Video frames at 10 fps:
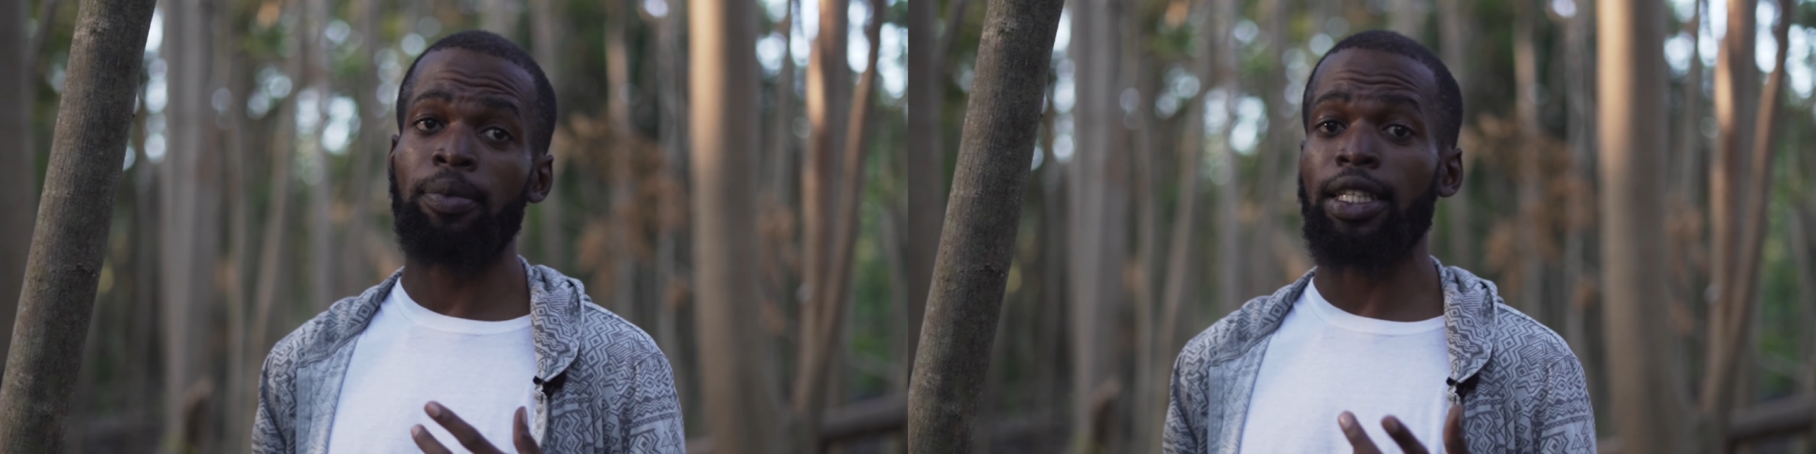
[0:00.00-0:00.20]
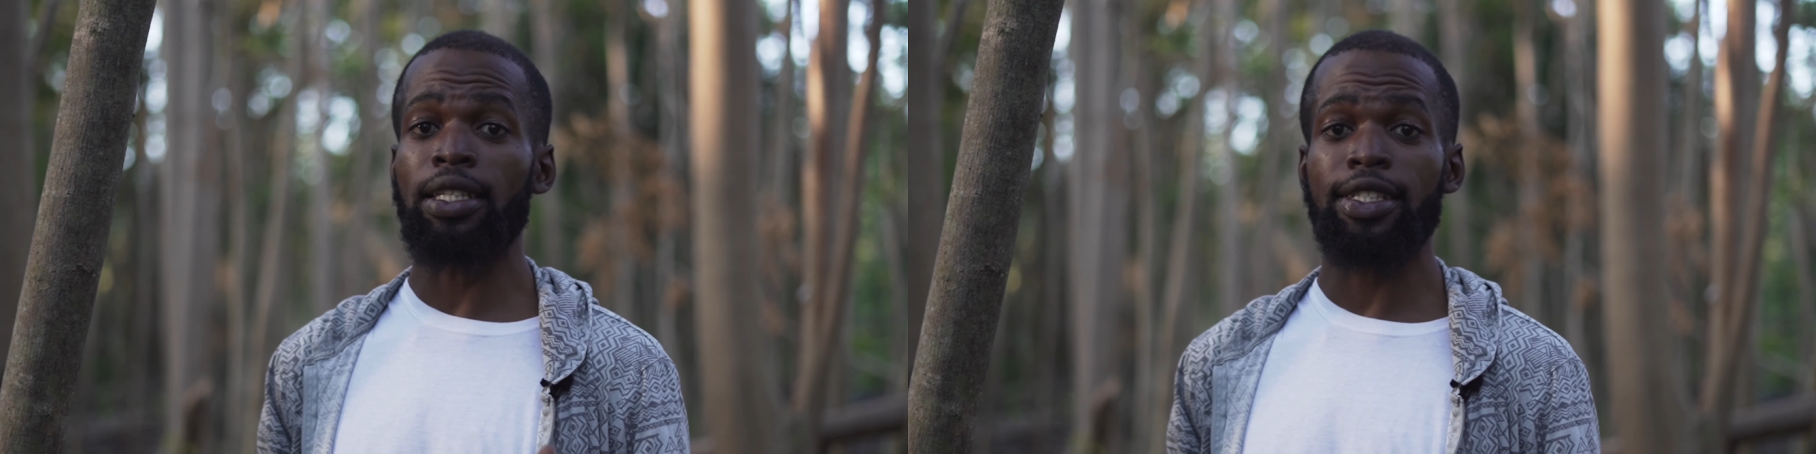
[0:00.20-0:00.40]

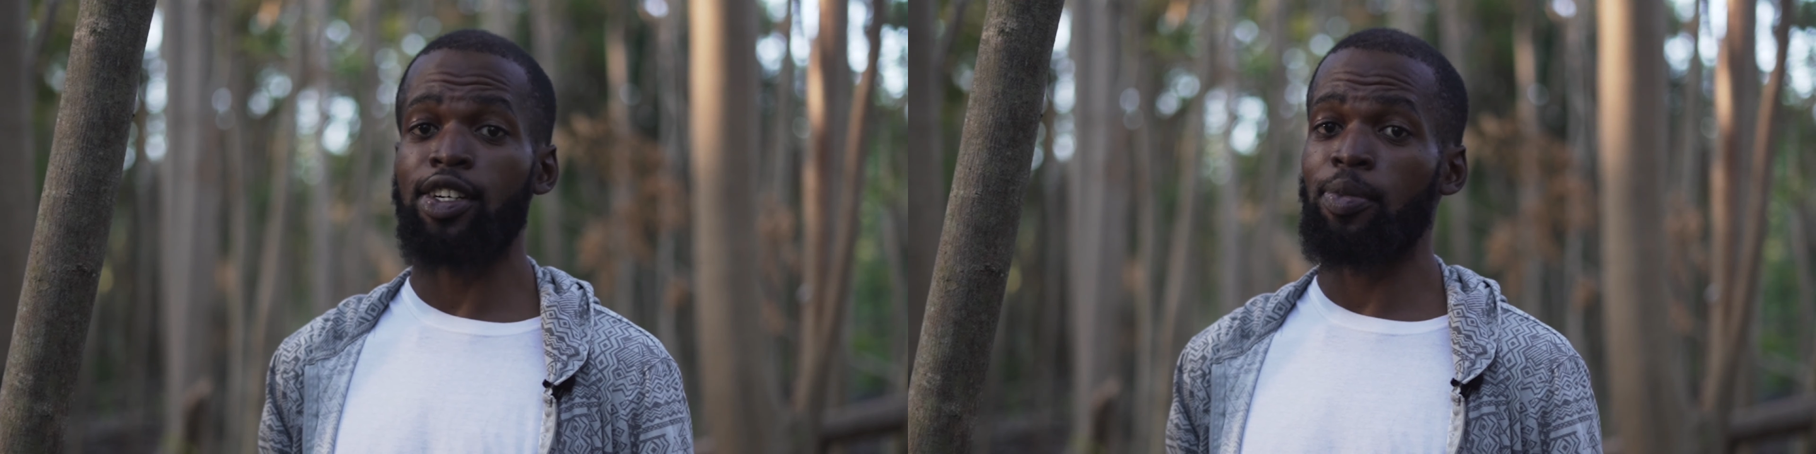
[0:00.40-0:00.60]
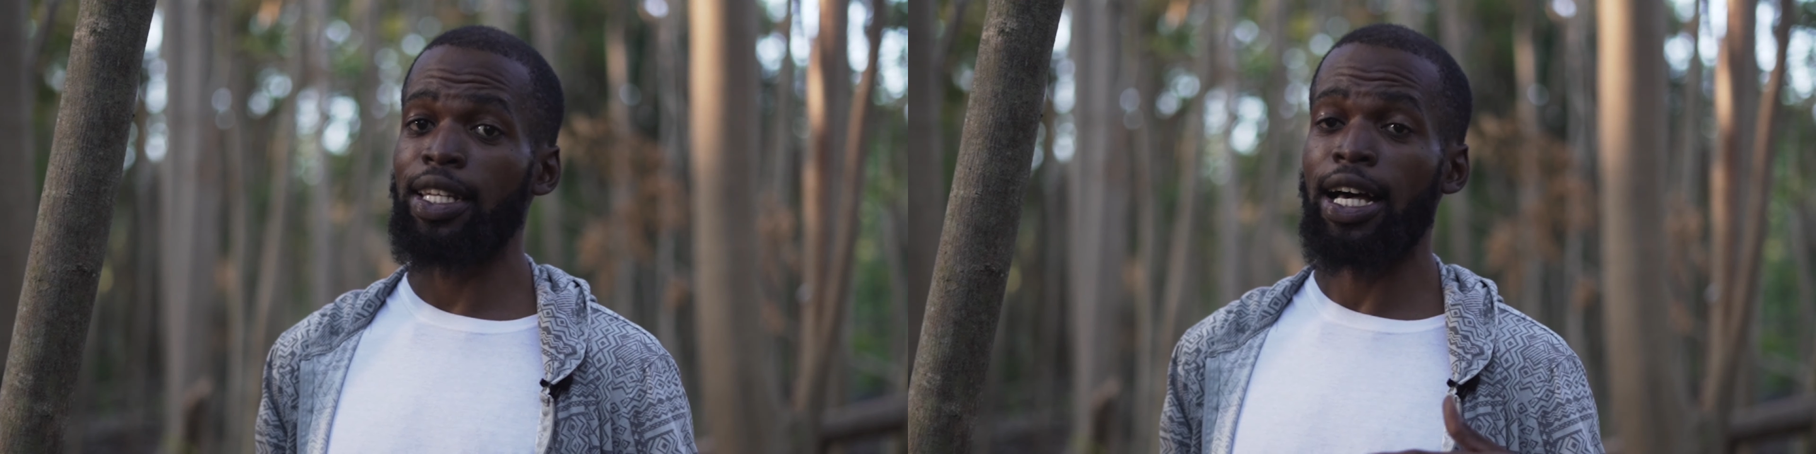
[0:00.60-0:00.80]
things
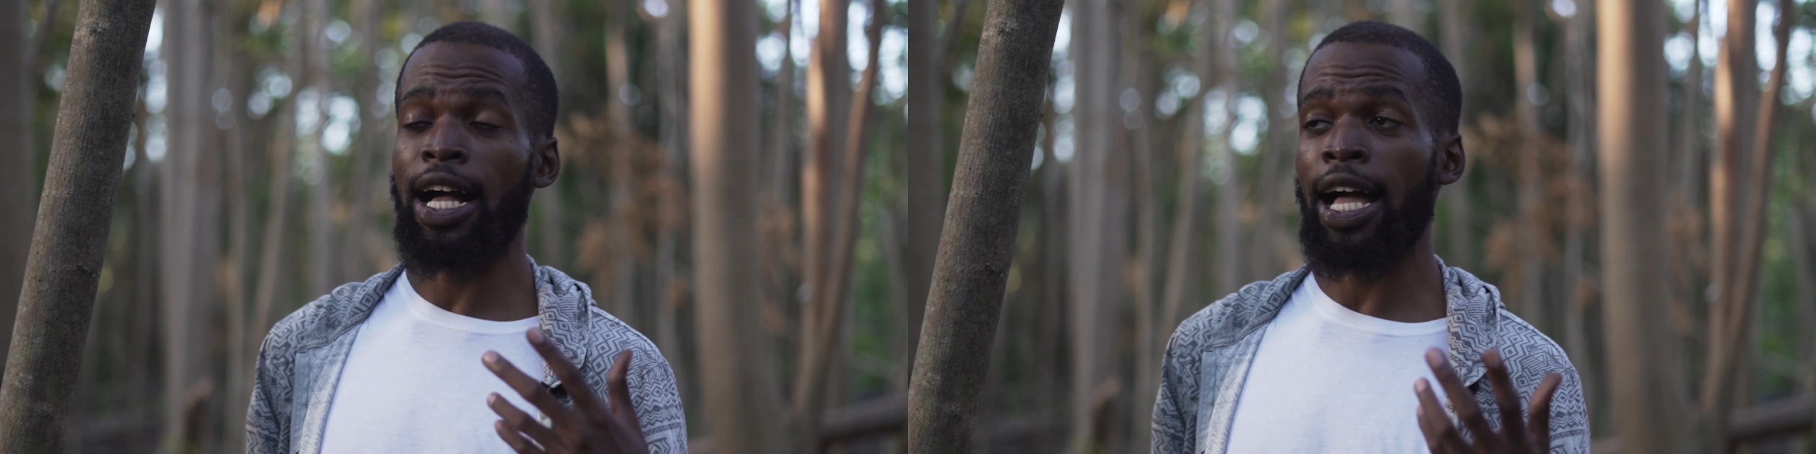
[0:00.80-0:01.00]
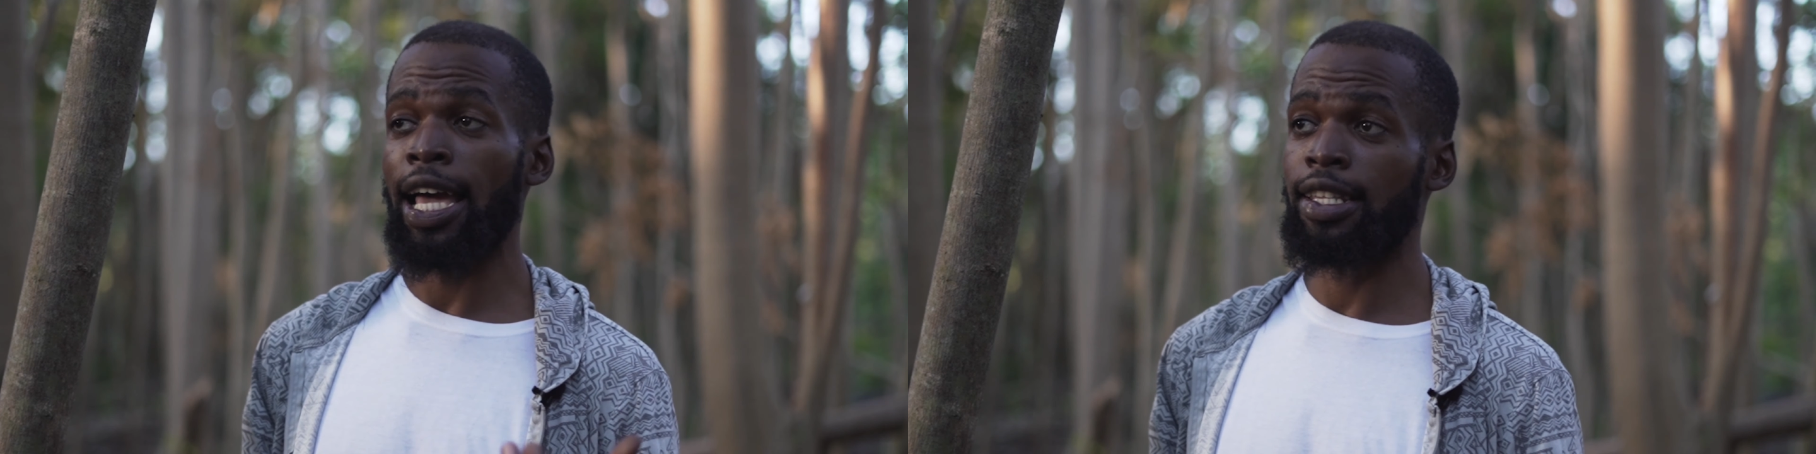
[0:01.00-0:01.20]
say me da
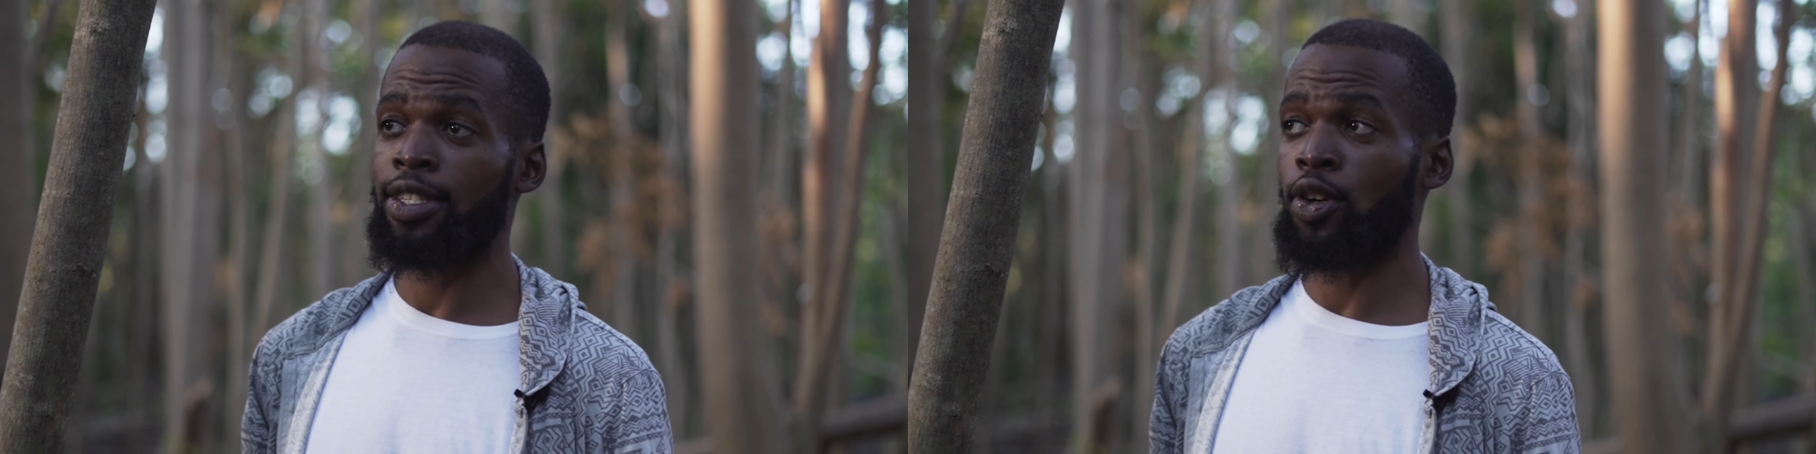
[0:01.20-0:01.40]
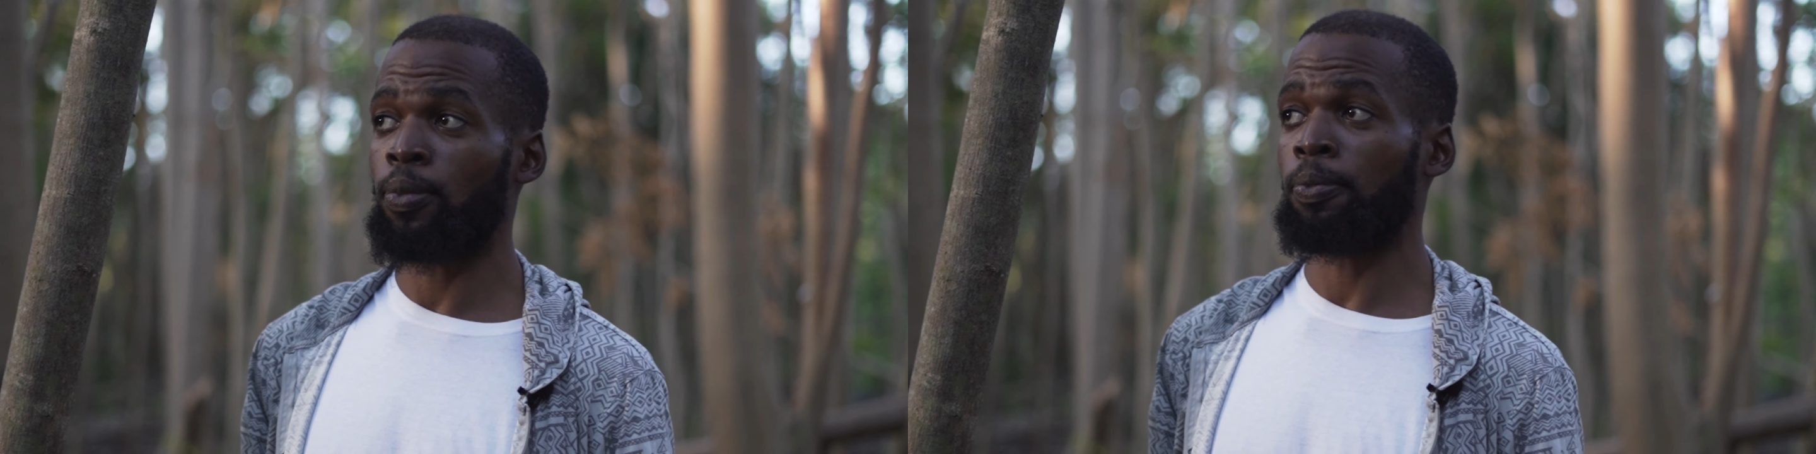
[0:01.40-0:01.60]
hide
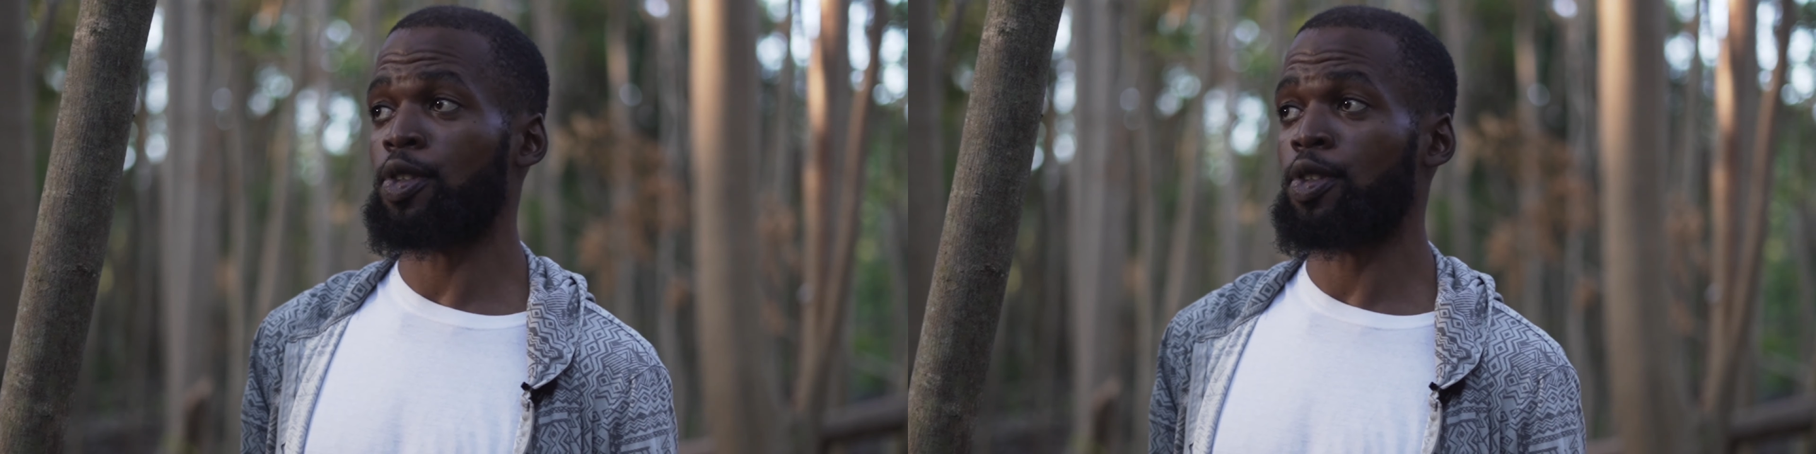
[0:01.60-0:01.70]
something.